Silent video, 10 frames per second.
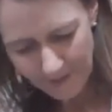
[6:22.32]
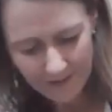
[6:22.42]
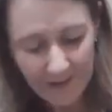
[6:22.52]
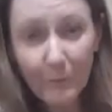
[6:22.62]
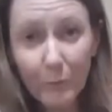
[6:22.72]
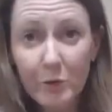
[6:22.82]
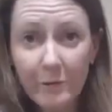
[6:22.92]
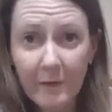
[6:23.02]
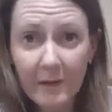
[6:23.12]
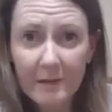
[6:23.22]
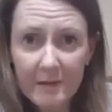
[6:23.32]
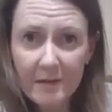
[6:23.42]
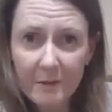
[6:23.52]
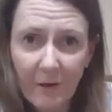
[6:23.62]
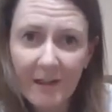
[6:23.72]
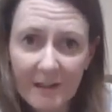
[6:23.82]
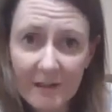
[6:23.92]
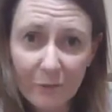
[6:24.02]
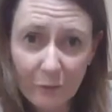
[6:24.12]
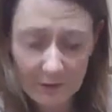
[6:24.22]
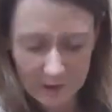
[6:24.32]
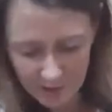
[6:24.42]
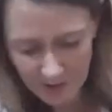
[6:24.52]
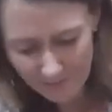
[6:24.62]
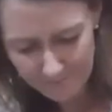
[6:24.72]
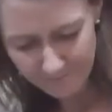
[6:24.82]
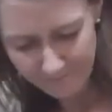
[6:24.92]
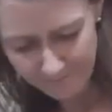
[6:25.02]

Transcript: Again, watch your fingers, the grater is really sharp.